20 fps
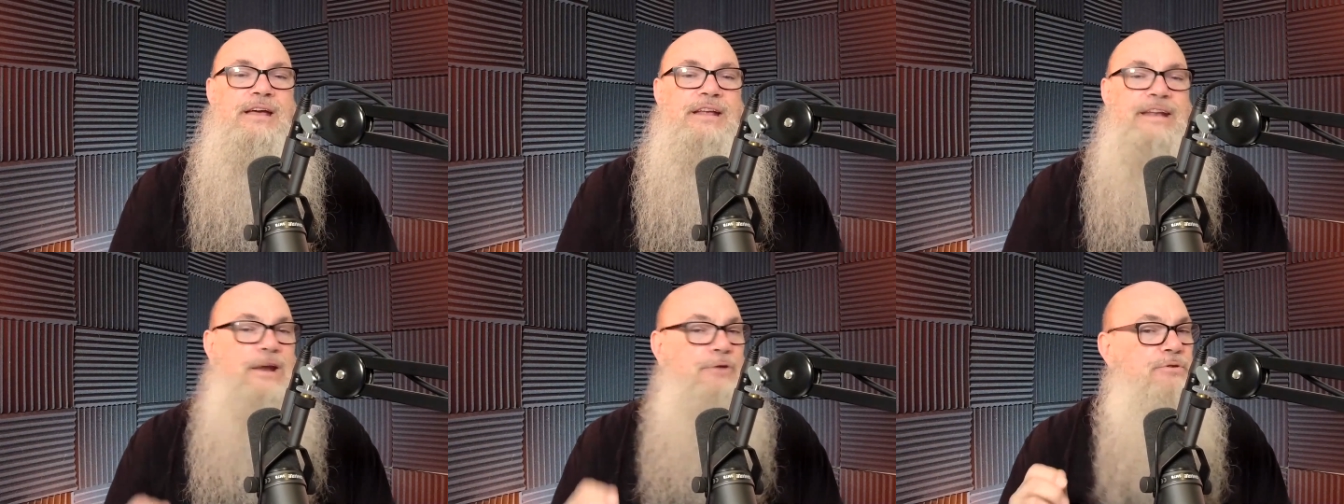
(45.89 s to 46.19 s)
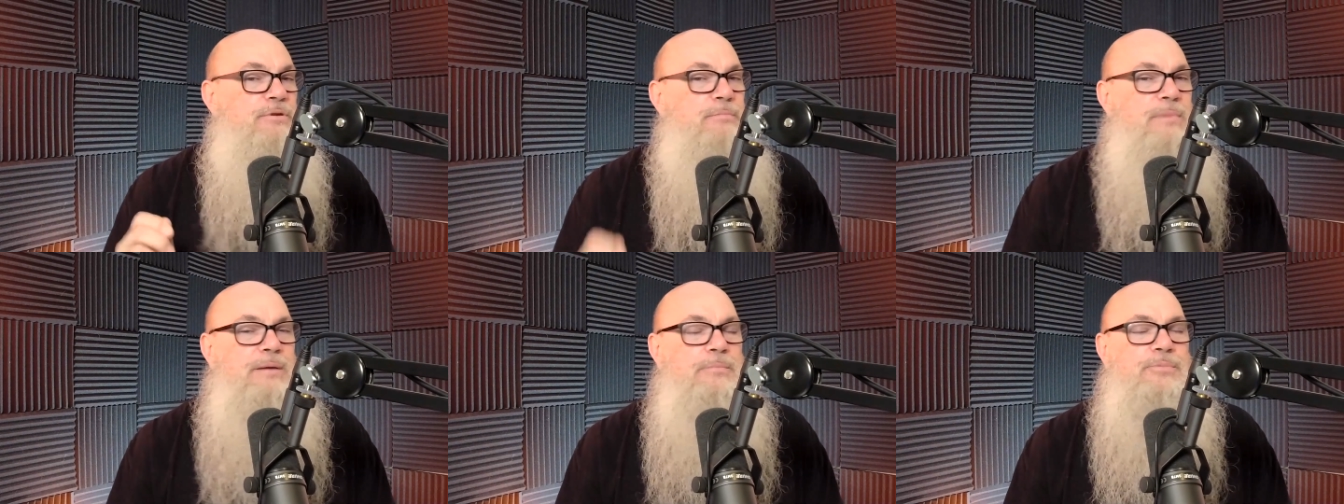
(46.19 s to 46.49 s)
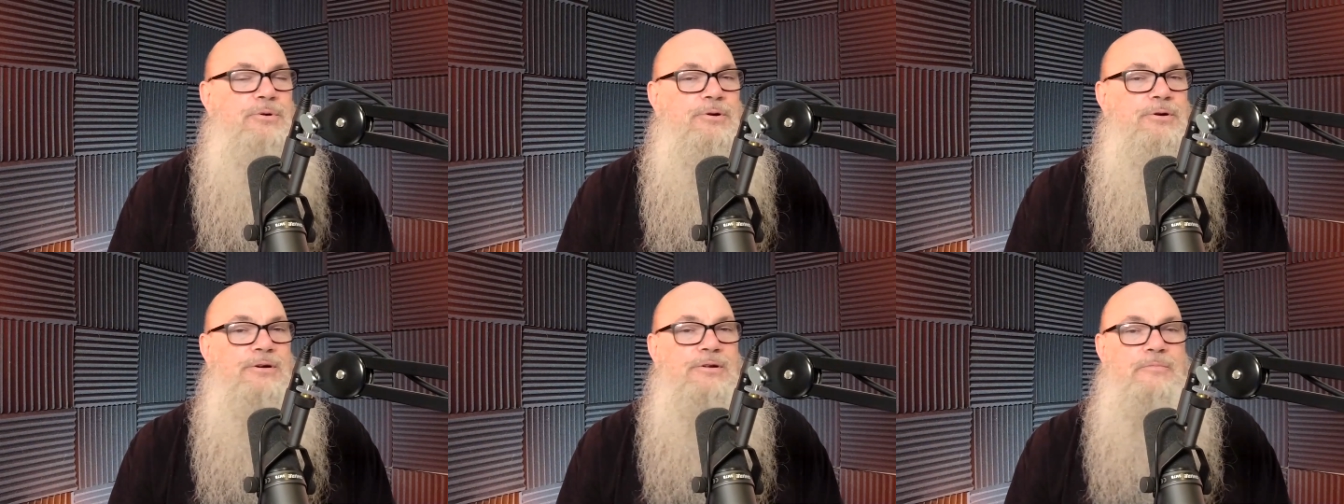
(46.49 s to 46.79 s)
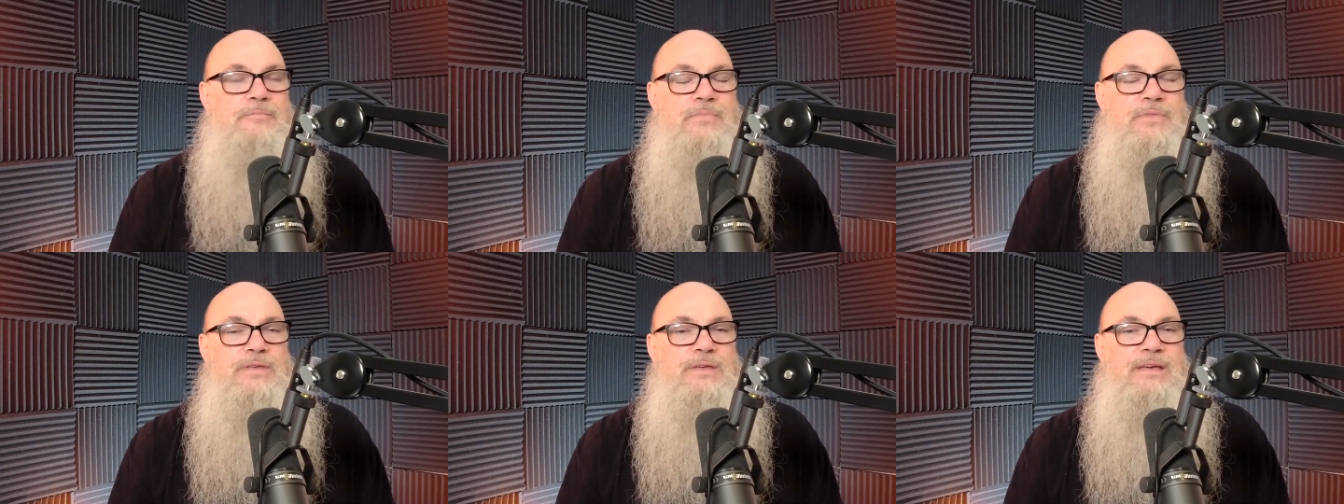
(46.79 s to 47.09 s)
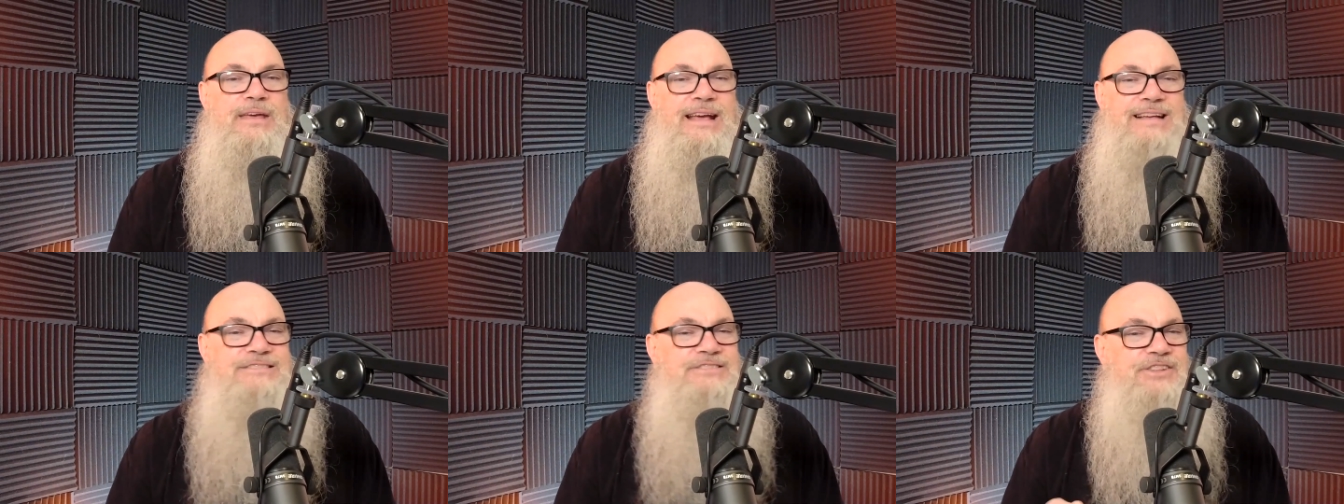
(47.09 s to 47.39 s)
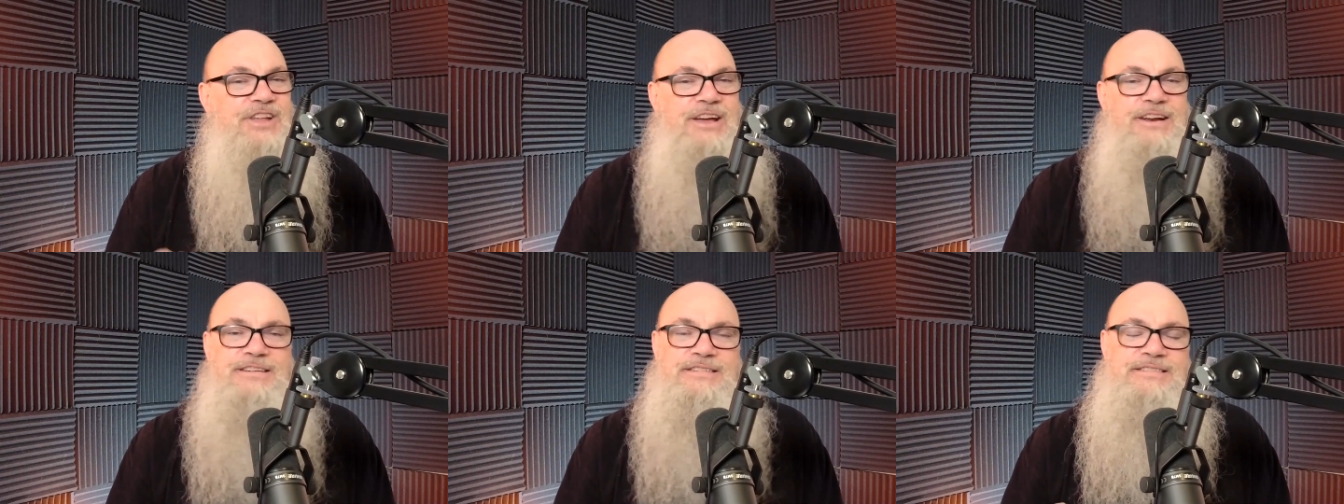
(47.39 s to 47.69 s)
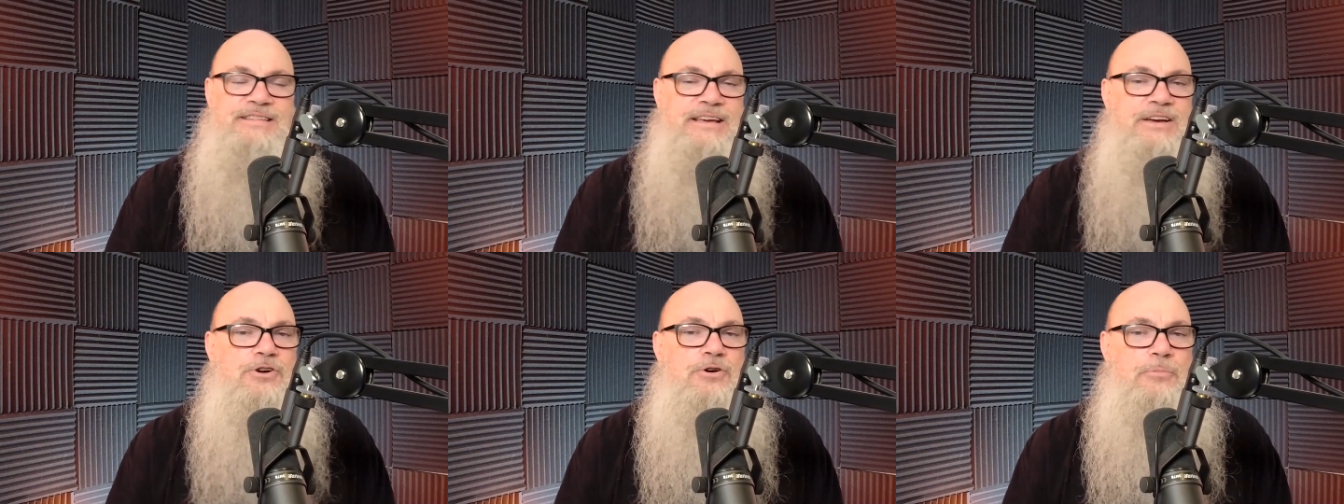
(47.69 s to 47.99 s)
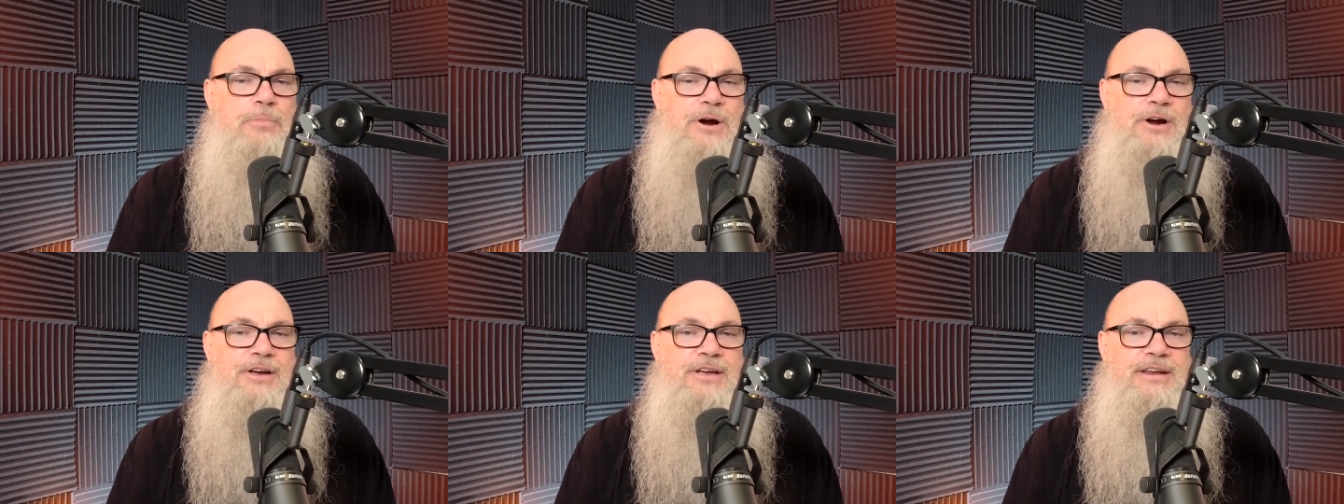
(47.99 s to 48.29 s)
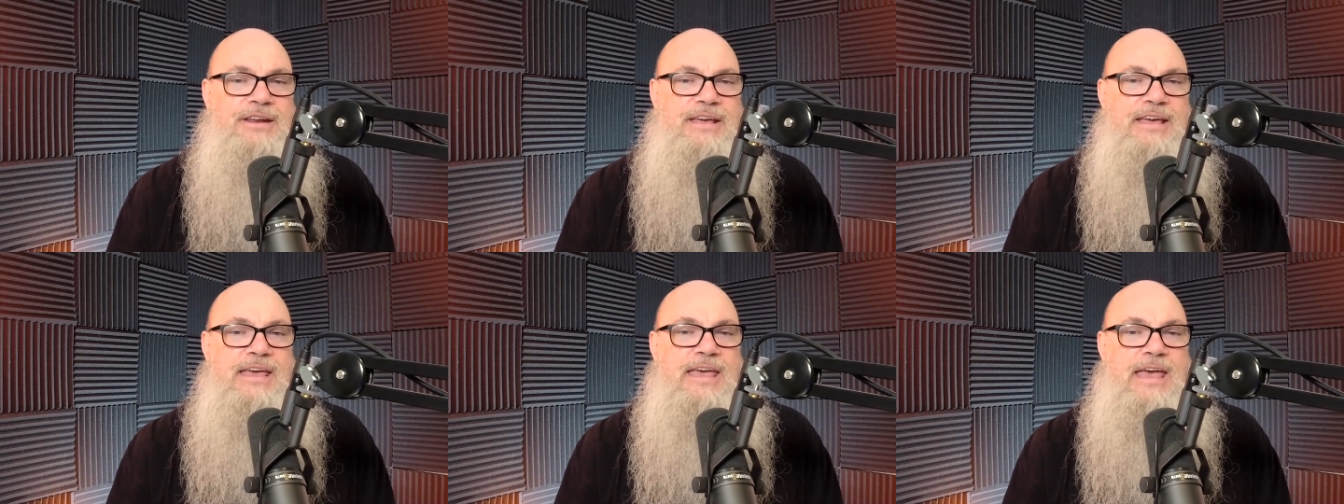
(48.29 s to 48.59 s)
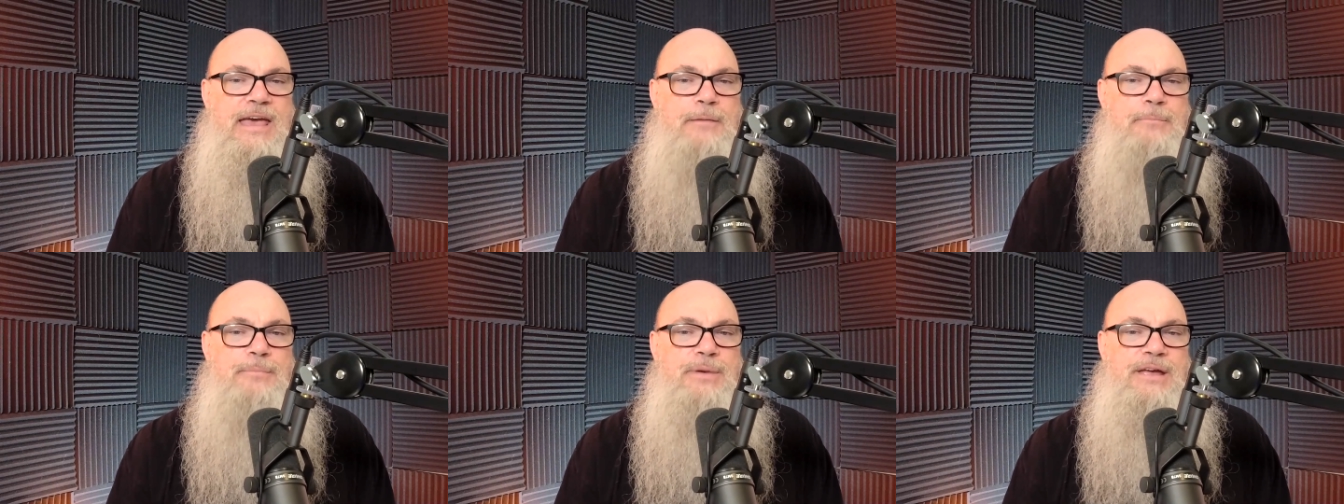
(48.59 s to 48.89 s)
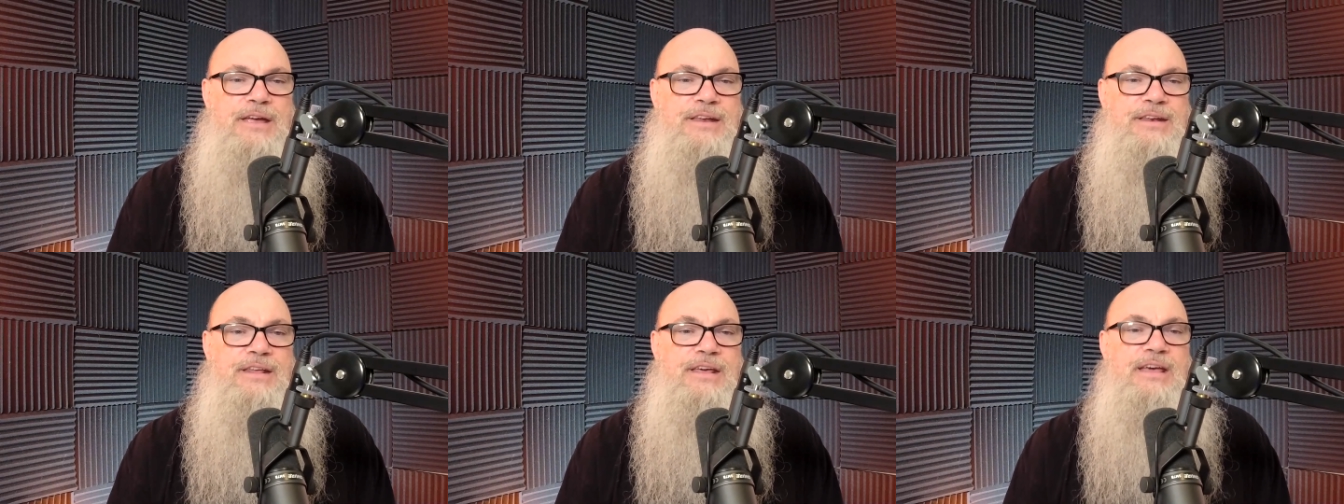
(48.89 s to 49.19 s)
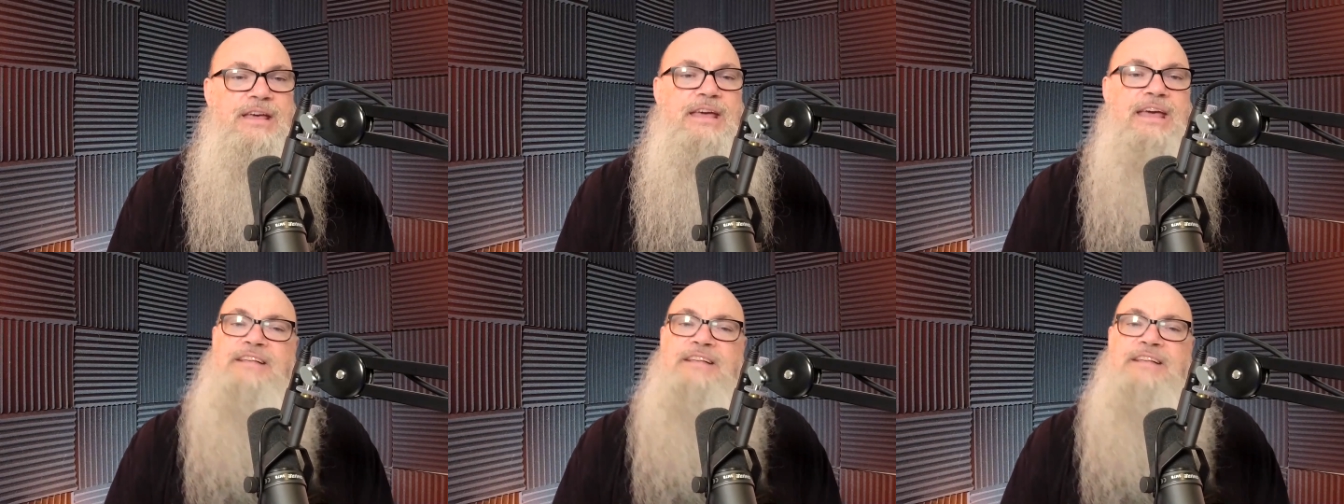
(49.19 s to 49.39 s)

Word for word: Now, remember, it's not a single marketing campaign,